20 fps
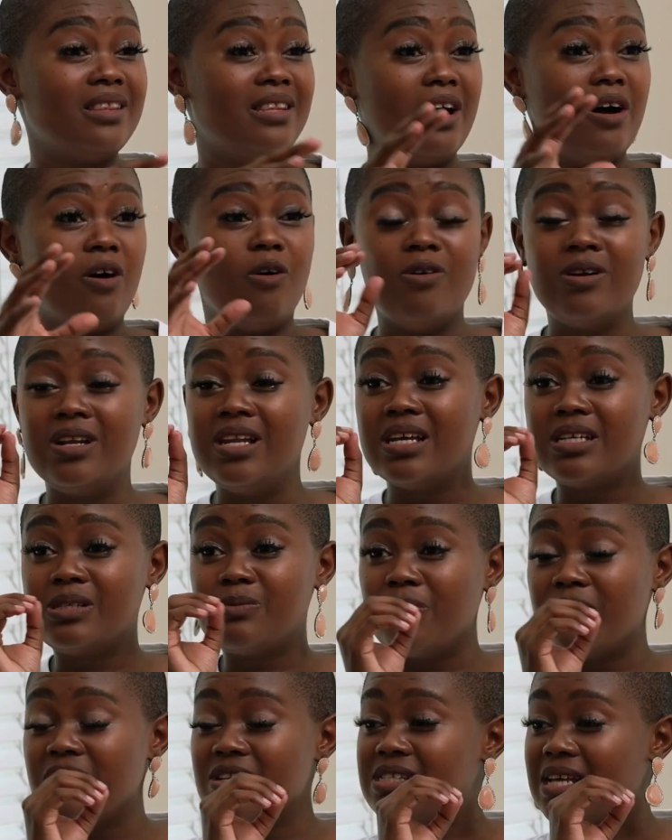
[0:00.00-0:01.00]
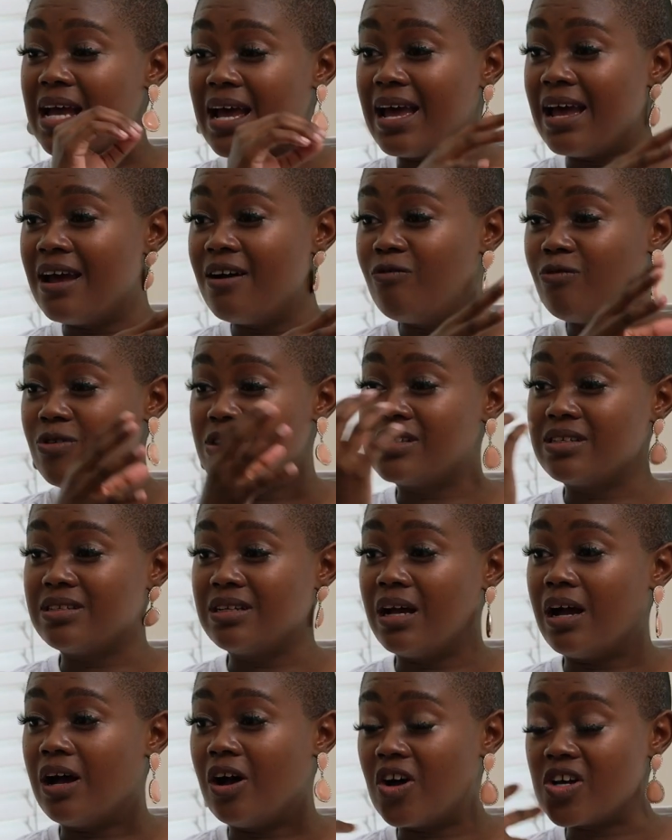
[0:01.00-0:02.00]
The only experience I have was
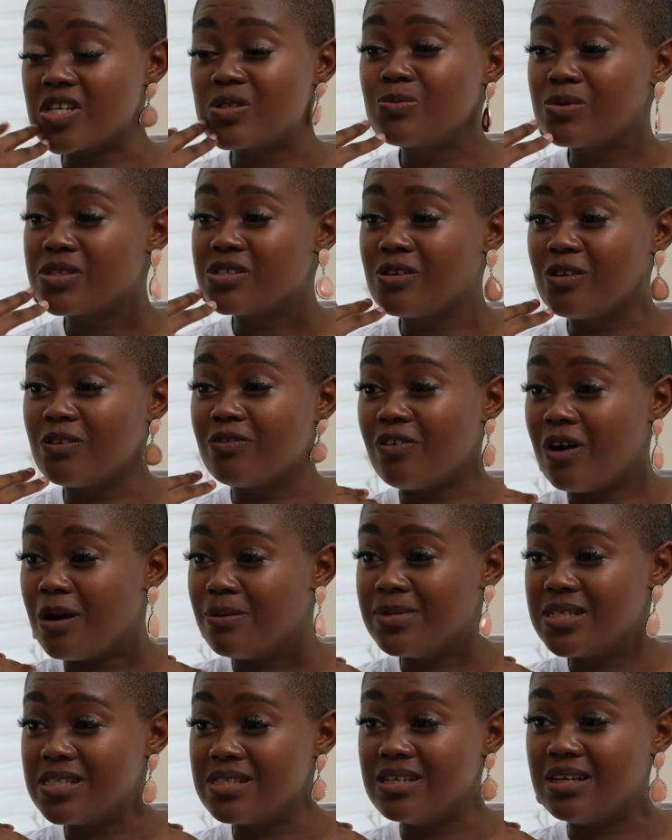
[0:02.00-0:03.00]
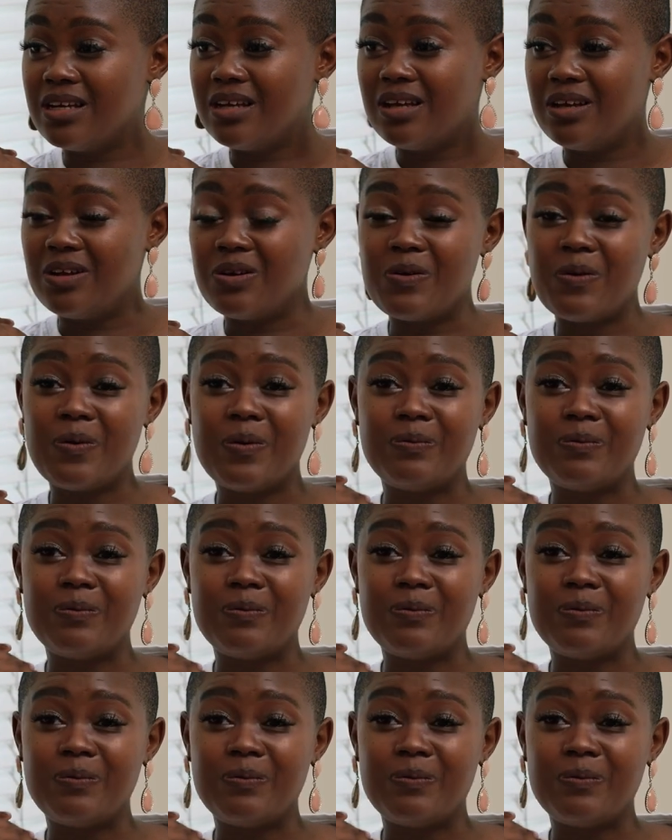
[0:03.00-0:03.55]
in a hospital pharmacy.